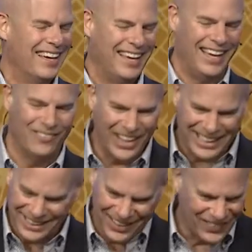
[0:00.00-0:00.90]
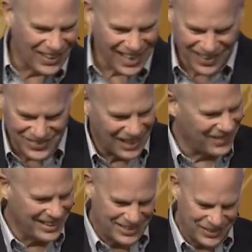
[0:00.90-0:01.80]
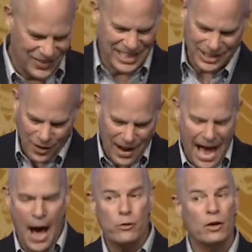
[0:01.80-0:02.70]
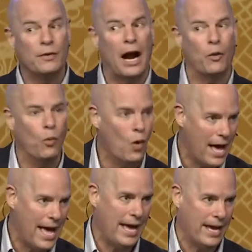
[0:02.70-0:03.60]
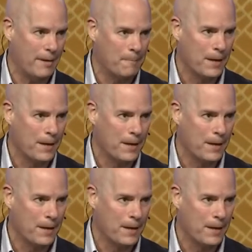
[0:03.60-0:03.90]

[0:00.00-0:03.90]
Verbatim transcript: And we can live our lives that way too. We can go out of our way